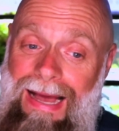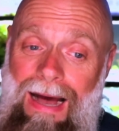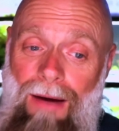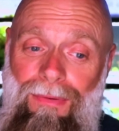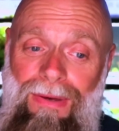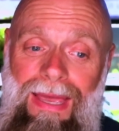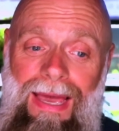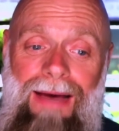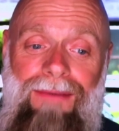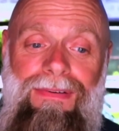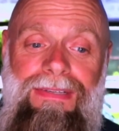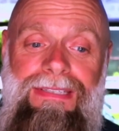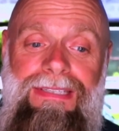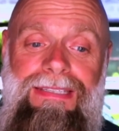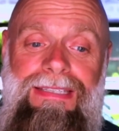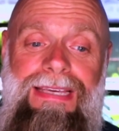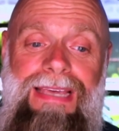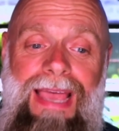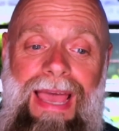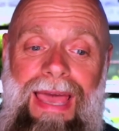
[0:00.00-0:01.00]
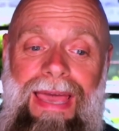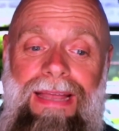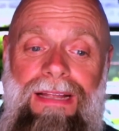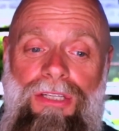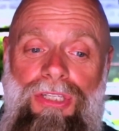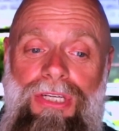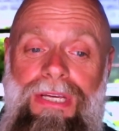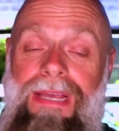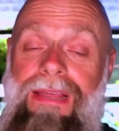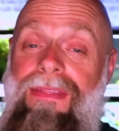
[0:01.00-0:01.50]
we have
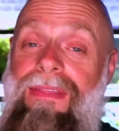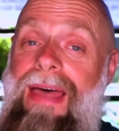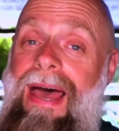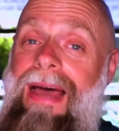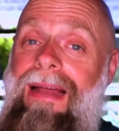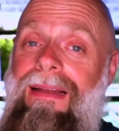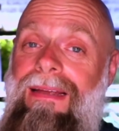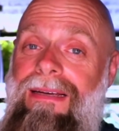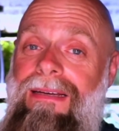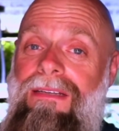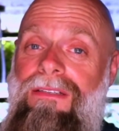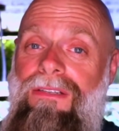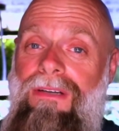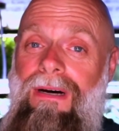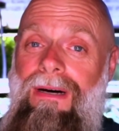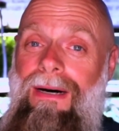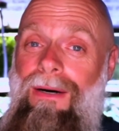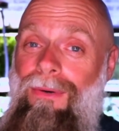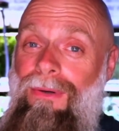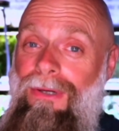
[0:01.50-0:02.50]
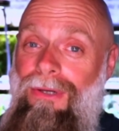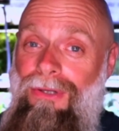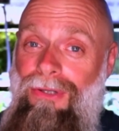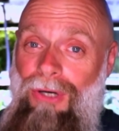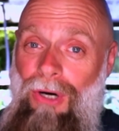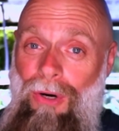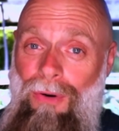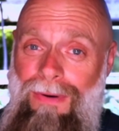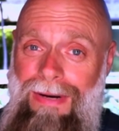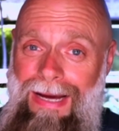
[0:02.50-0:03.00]
CAG. That is our
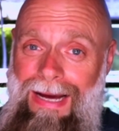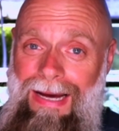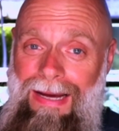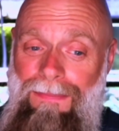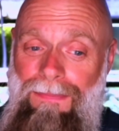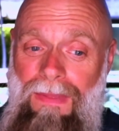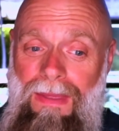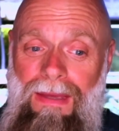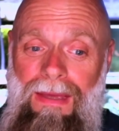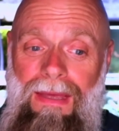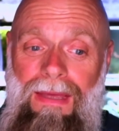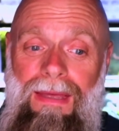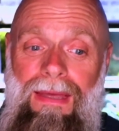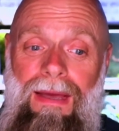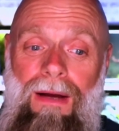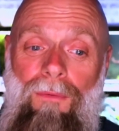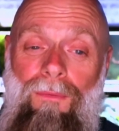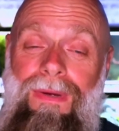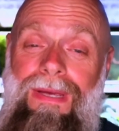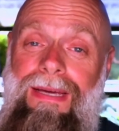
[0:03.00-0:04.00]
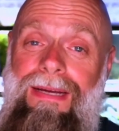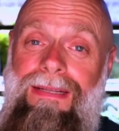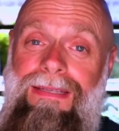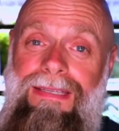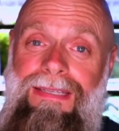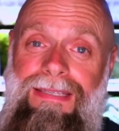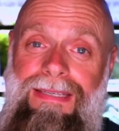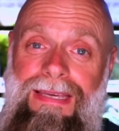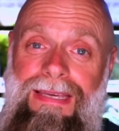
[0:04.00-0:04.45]
codon, and we can see